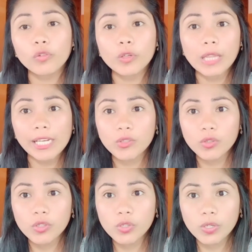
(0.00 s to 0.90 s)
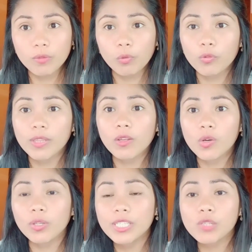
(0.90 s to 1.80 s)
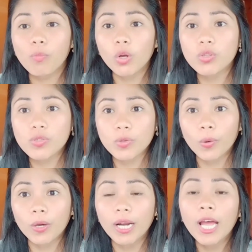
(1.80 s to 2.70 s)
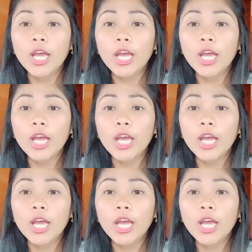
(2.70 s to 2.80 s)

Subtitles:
relationship with your sponsor,